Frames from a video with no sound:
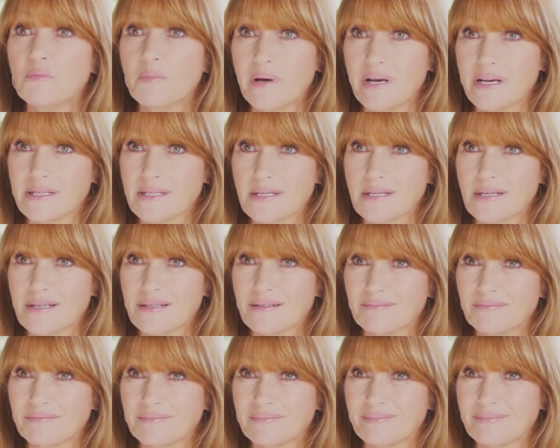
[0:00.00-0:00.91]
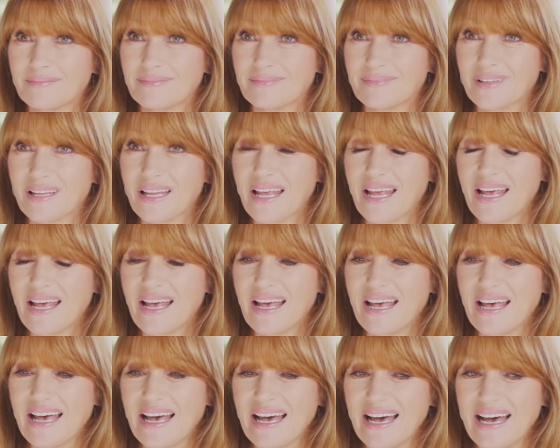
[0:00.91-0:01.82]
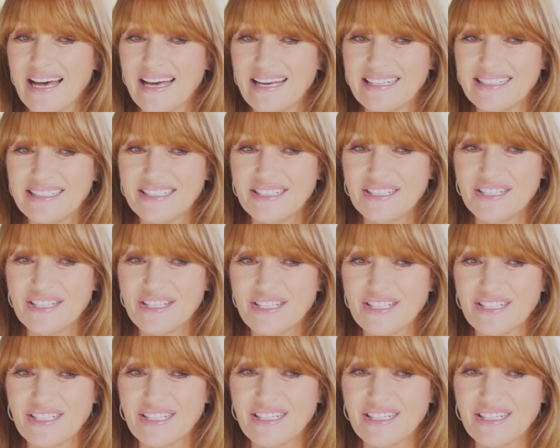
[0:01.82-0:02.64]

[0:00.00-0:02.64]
best. And